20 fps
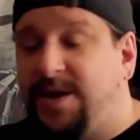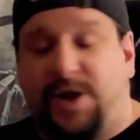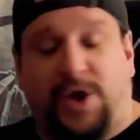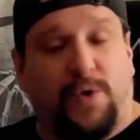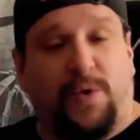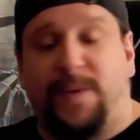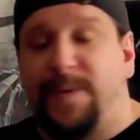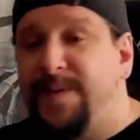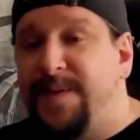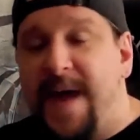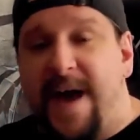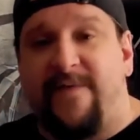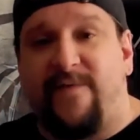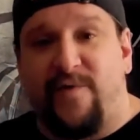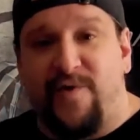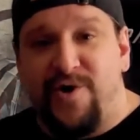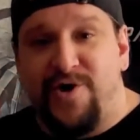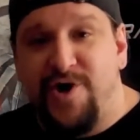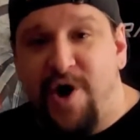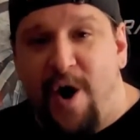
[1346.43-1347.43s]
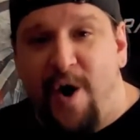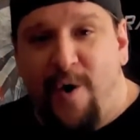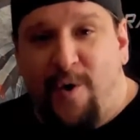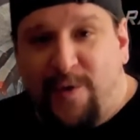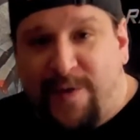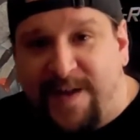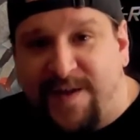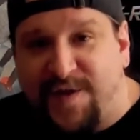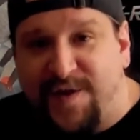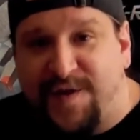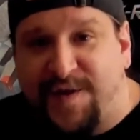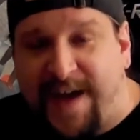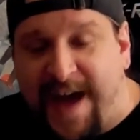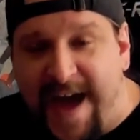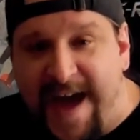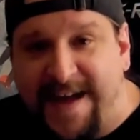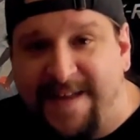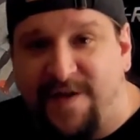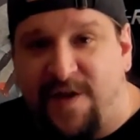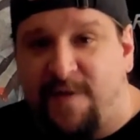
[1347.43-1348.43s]
You'll never know this is
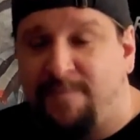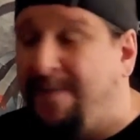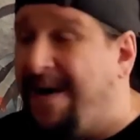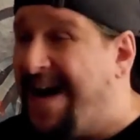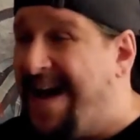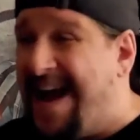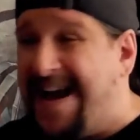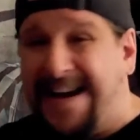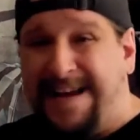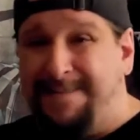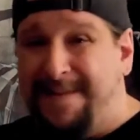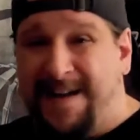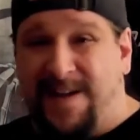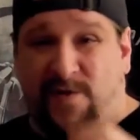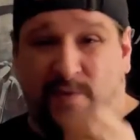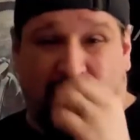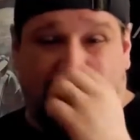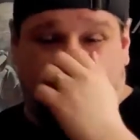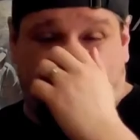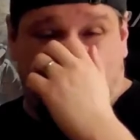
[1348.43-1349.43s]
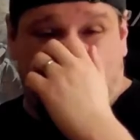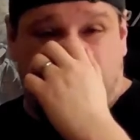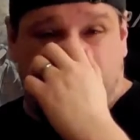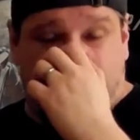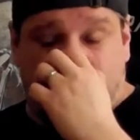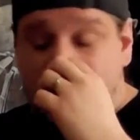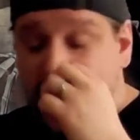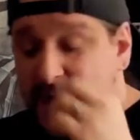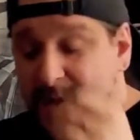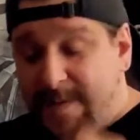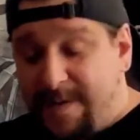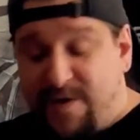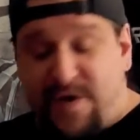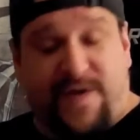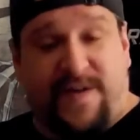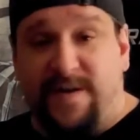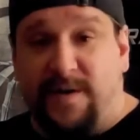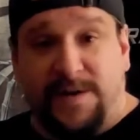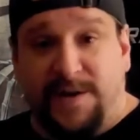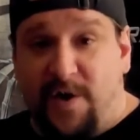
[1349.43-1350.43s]
Kansas by any means whatsoever. There's
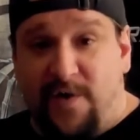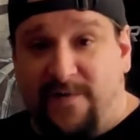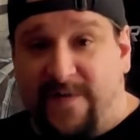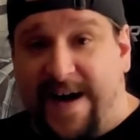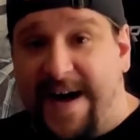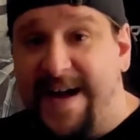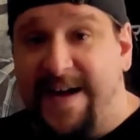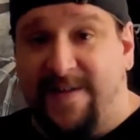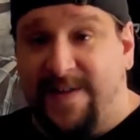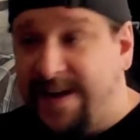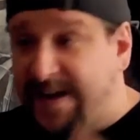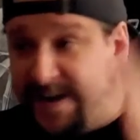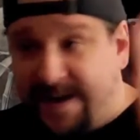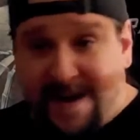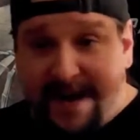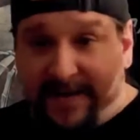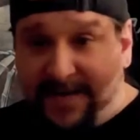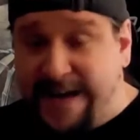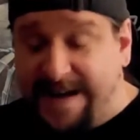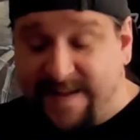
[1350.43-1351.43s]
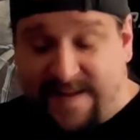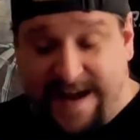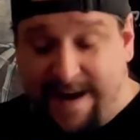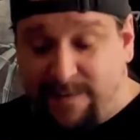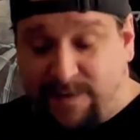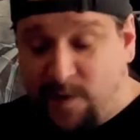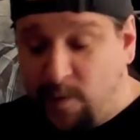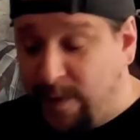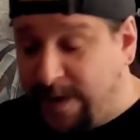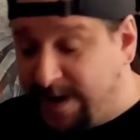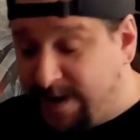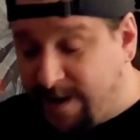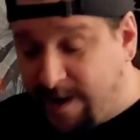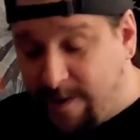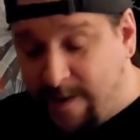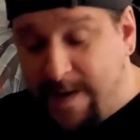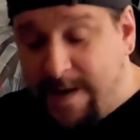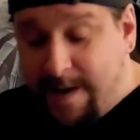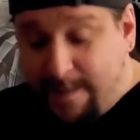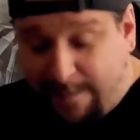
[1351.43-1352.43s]
still no violin. That's out the
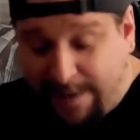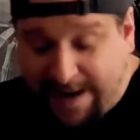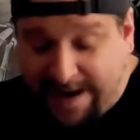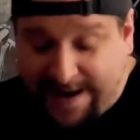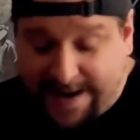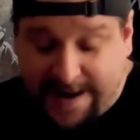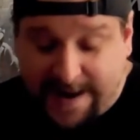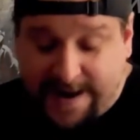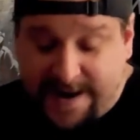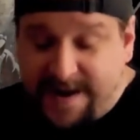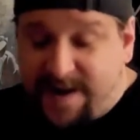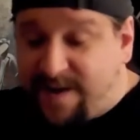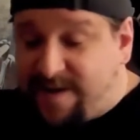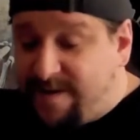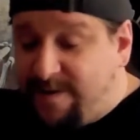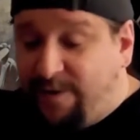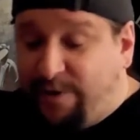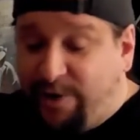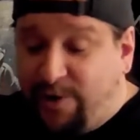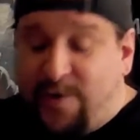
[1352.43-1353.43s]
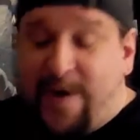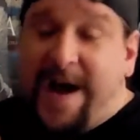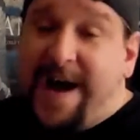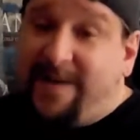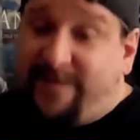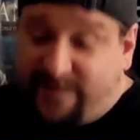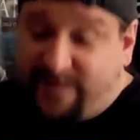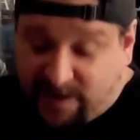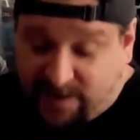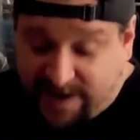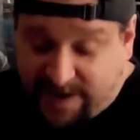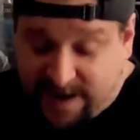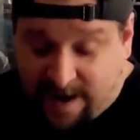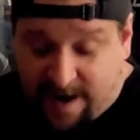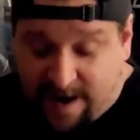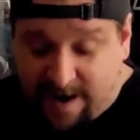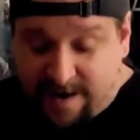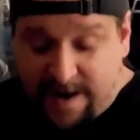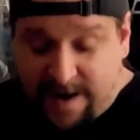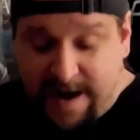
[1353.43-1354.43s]
window. But you still do have Phil
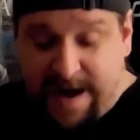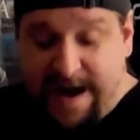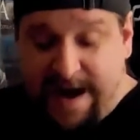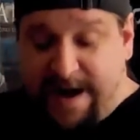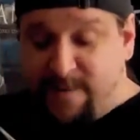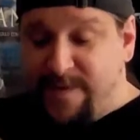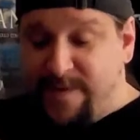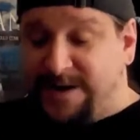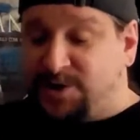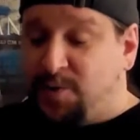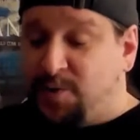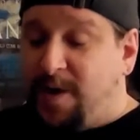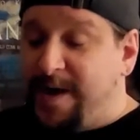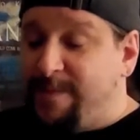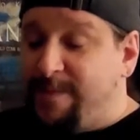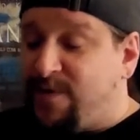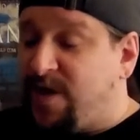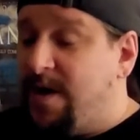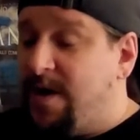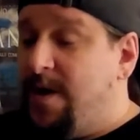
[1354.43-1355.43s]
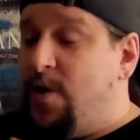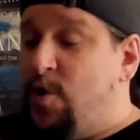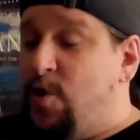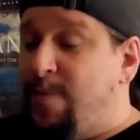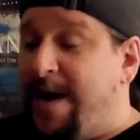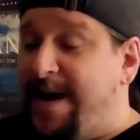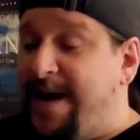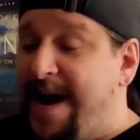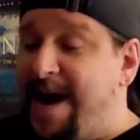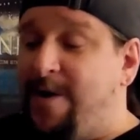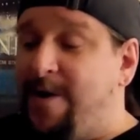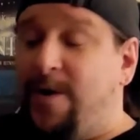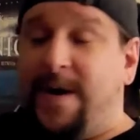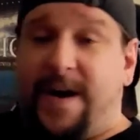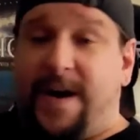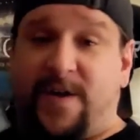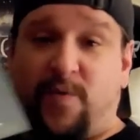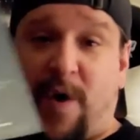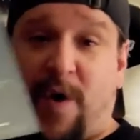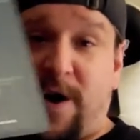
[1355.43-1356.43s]
Ehart and Rich Williams, who by now
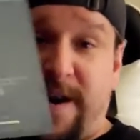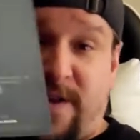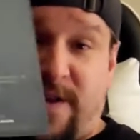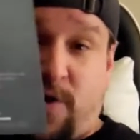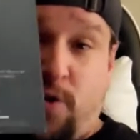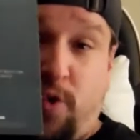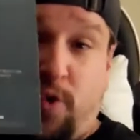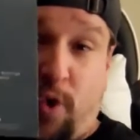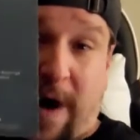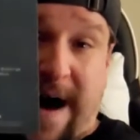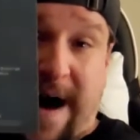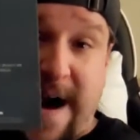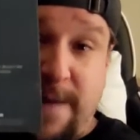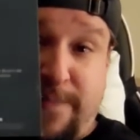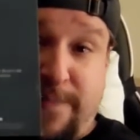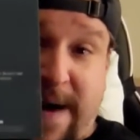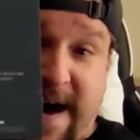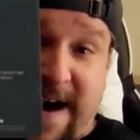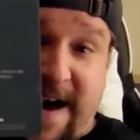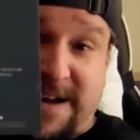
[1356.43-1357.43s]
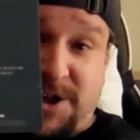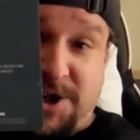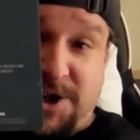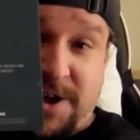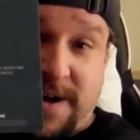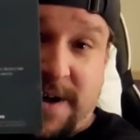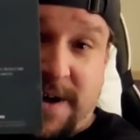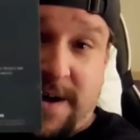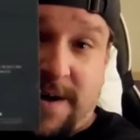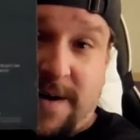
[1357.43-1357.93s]
is wearing this cool eye patch.